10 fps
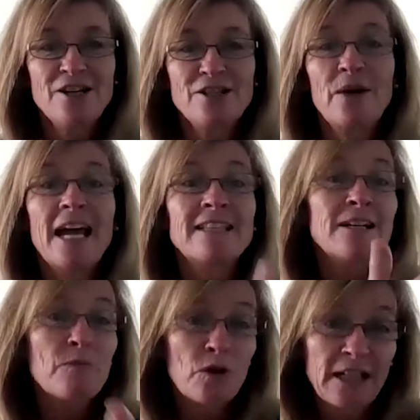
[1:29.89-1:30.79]
So I ended
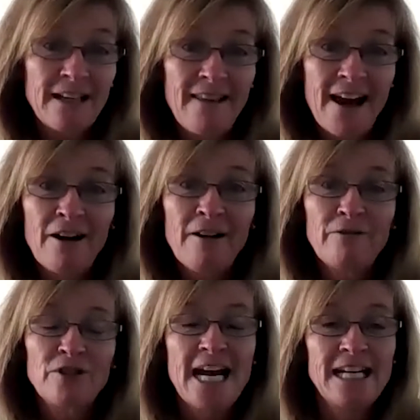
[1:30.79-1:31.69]
up working there
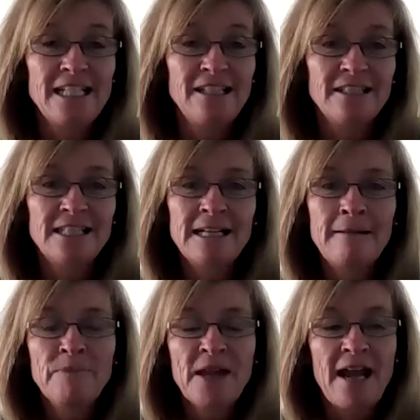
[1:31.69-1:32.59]
for 10 years.
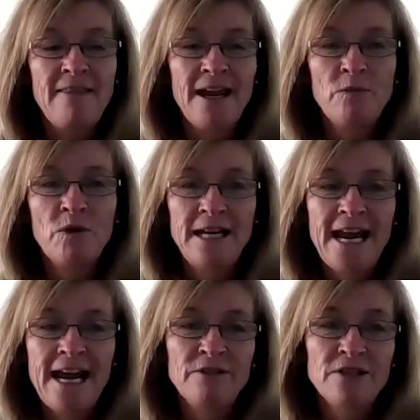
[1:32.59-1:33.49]
And then one
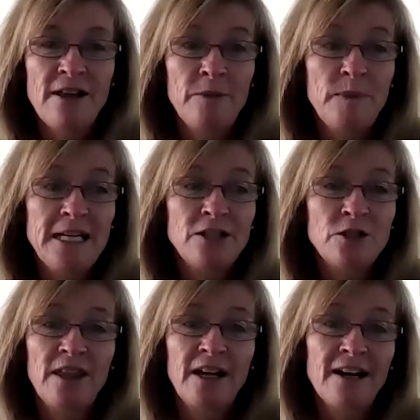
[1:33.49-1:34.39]
day I was on the beach
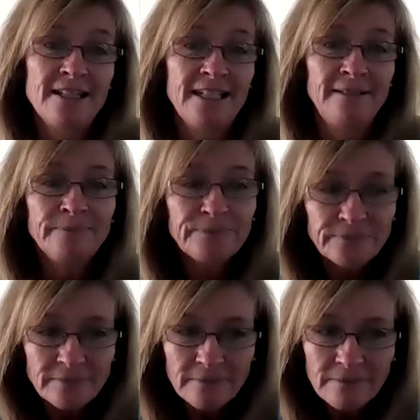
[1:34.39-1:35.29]
with a cousin
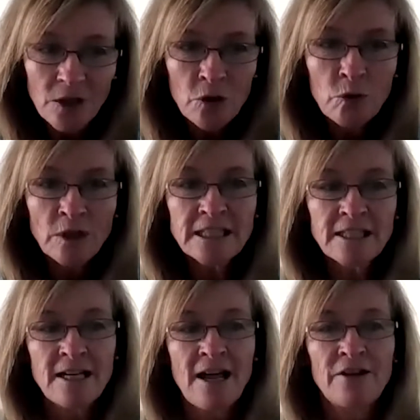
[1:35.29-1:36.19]
who worked at
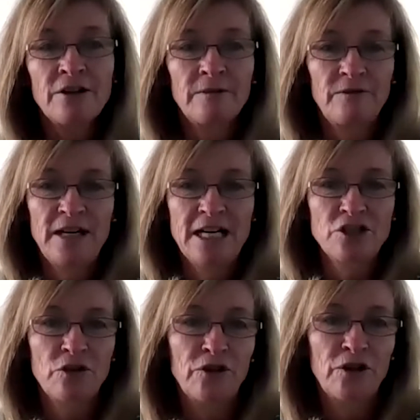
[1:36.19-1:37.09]
another
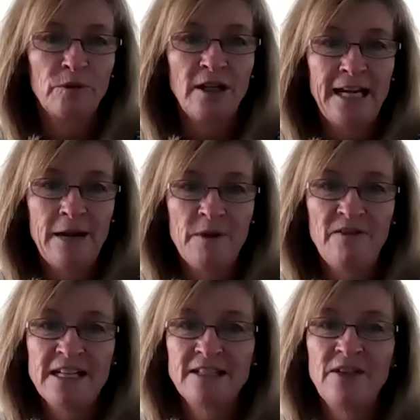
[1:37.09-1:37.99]
financial firm called
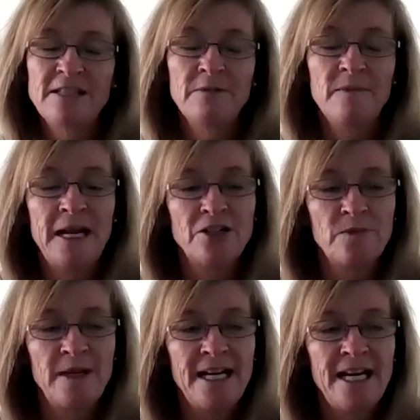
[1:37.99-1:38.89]
MFS Investment
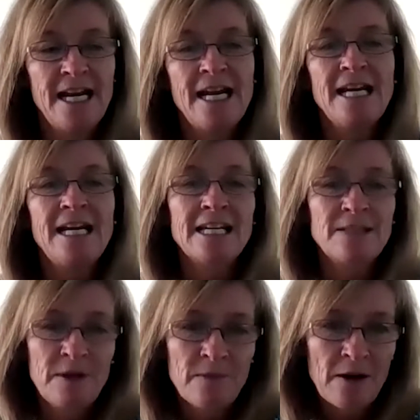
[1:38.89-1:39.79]
Management. He
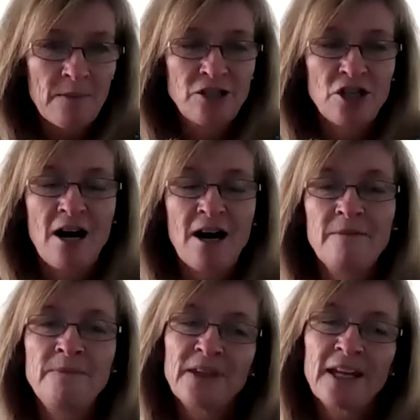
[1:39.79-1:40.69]
asked me about my
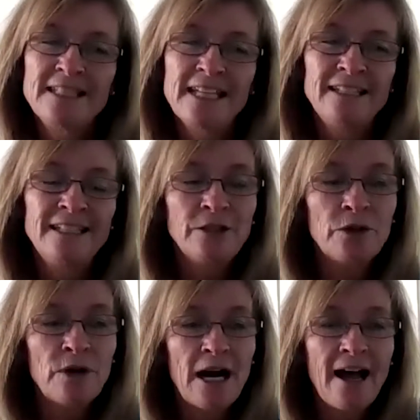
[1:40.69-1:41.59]
job. I said, you
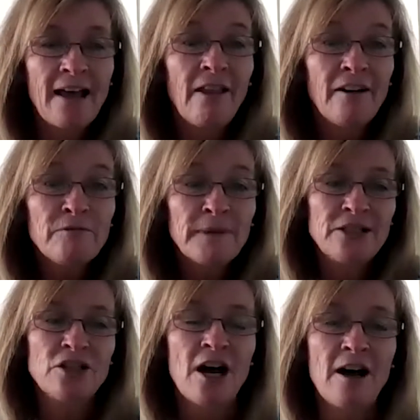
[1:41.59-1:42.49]
know, I love my
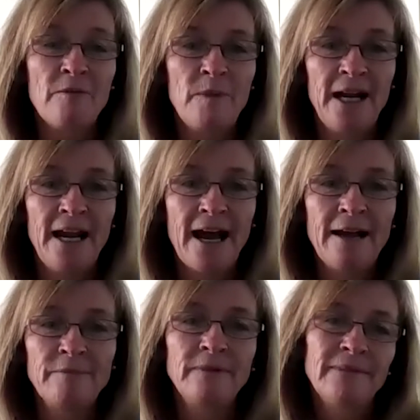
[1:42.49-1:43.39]
job, but
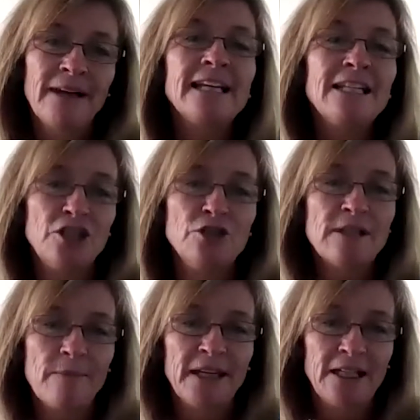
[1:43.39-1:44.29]
I'm I need to do
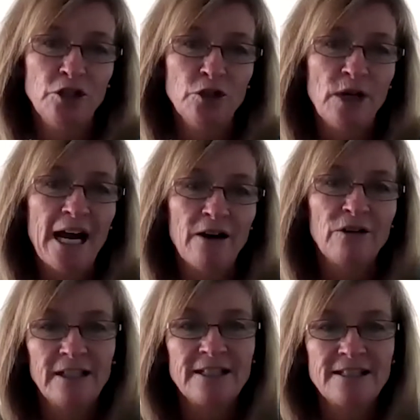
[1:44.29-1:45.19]
something new now.
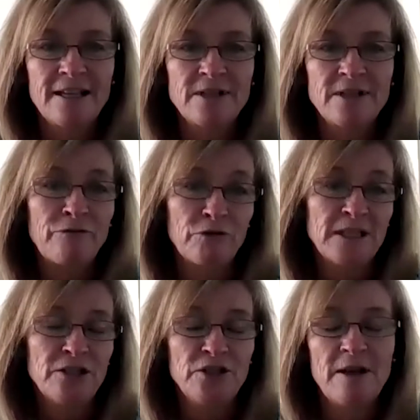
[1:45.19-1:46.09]
It's some time for me
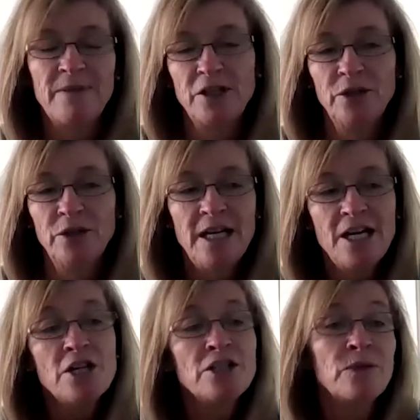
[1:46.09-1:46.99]
to do something new.
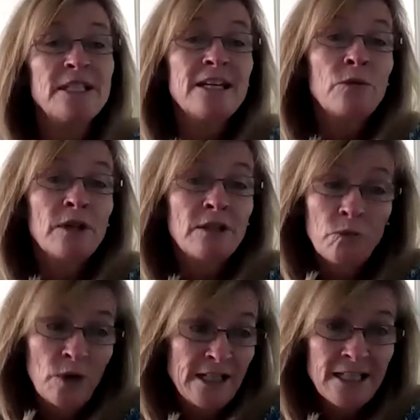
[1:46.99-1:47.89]
So he said, What
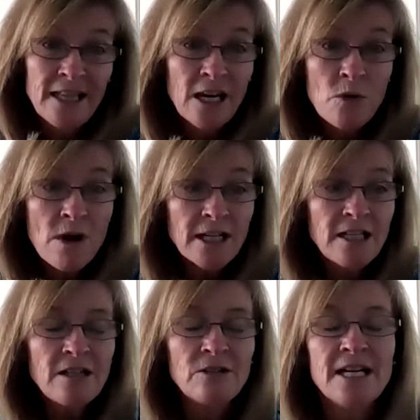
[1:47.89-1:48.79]
what is it that you want to
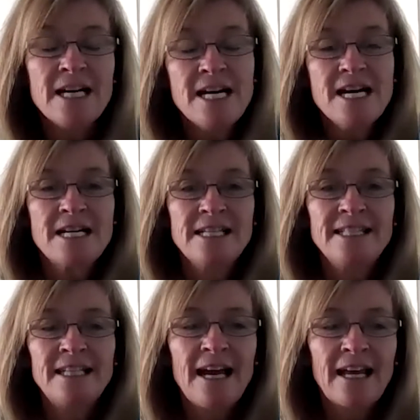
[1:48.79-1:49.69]
do? And I
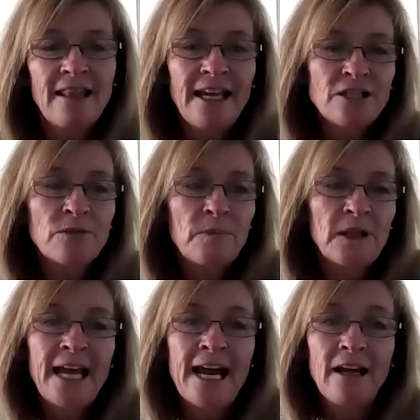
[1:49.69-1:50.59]
said, I'd like to
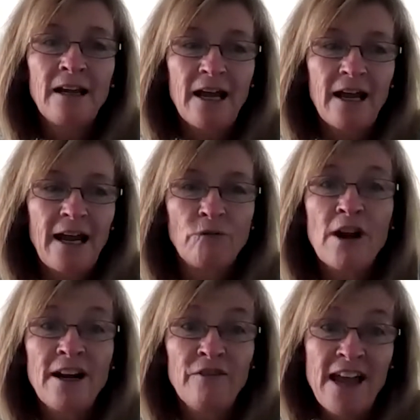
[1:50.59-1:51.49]
plan and
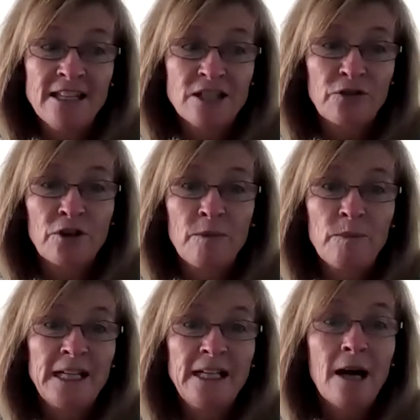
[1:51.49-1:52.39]
run events for a
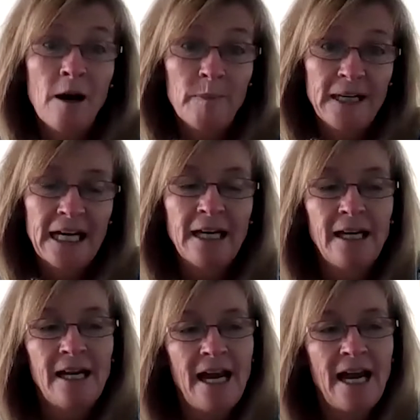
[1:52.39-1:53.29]
big company.
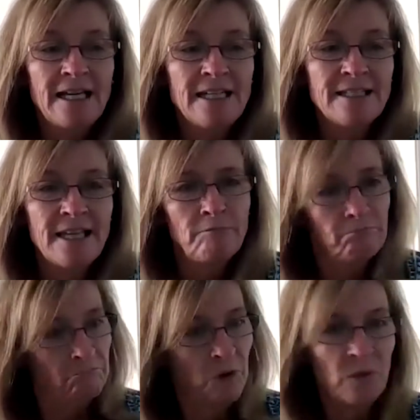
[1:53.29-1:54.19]
And he said,
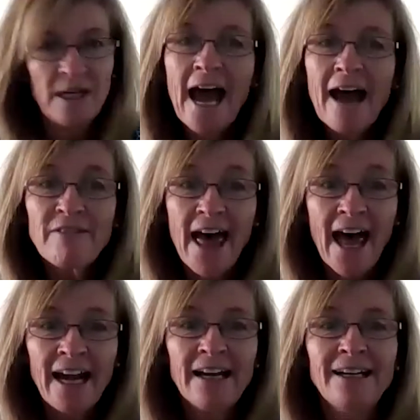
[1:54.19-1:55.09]
Well, we have
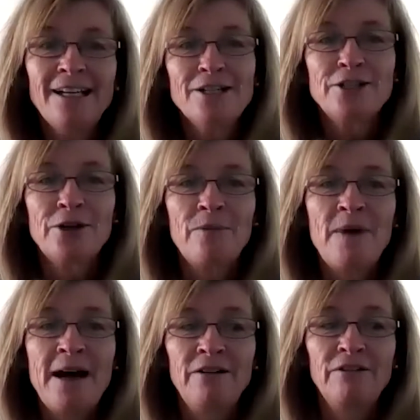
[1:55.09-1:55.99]
that. So
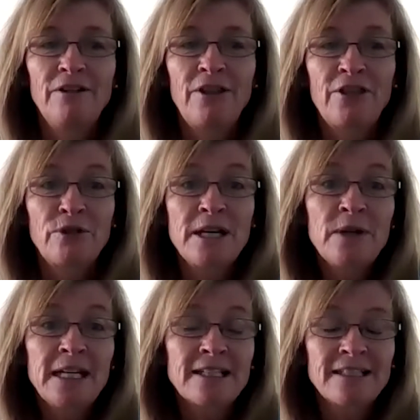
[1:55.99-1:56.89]
about three
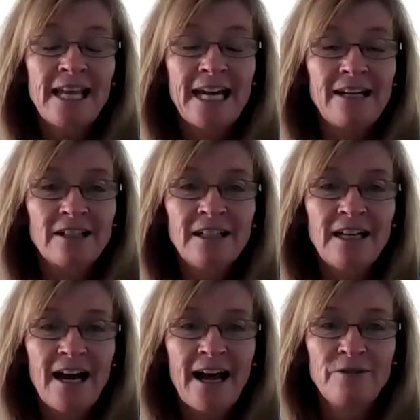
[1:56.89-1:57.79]
weeks
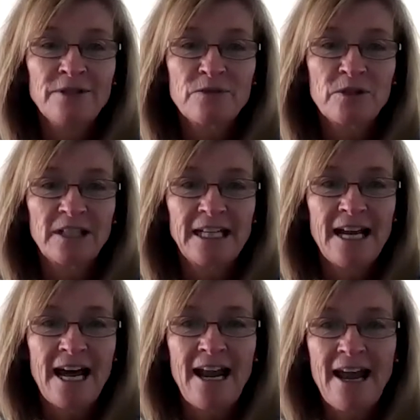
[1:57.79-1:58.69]
later, I was working
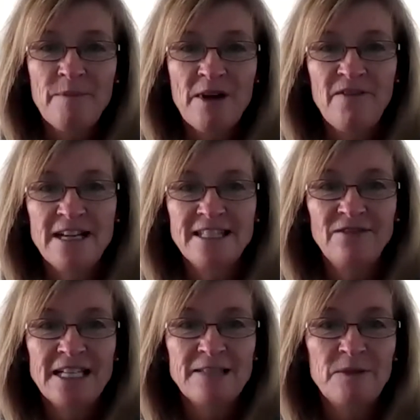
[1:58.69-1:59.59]
at MFS
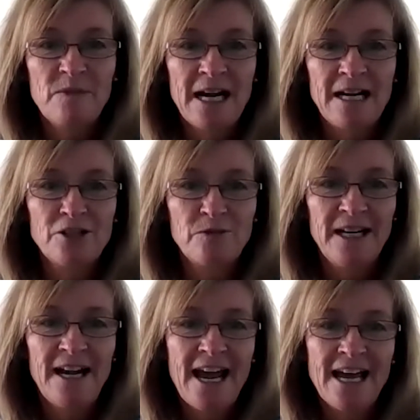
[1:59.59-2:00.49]
Investment
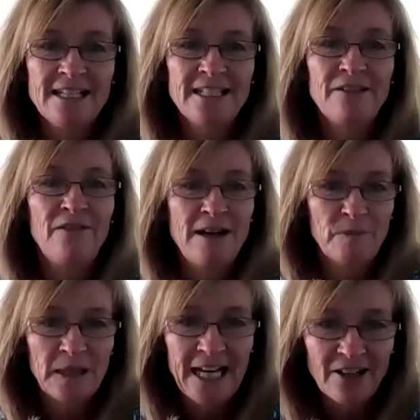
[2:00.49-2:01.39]
Management as an
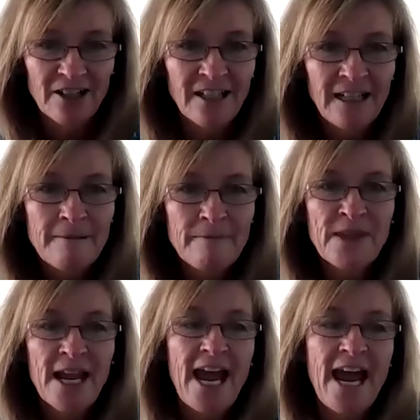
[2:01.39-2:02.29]
event planner
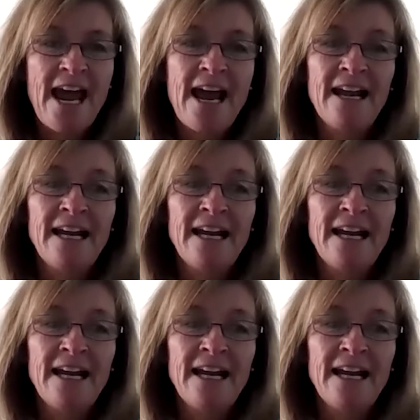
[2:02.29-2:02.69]
and